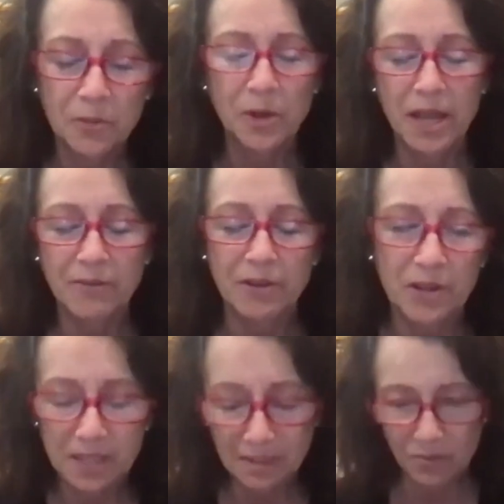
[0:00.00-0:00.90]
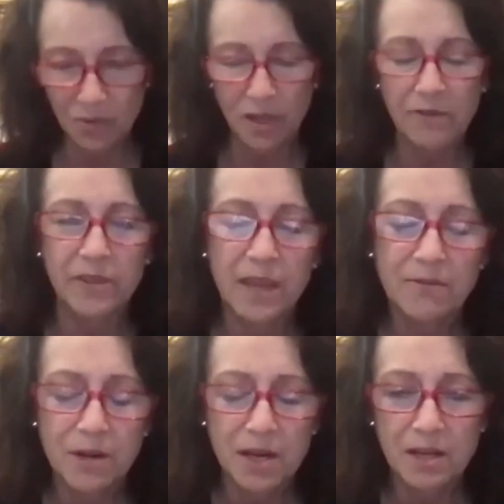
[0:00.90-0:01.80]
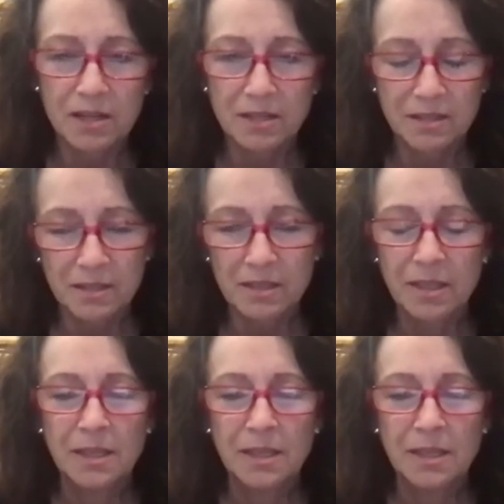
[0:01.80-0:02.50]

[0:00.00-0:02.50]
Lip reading: whatever they've rehearsed.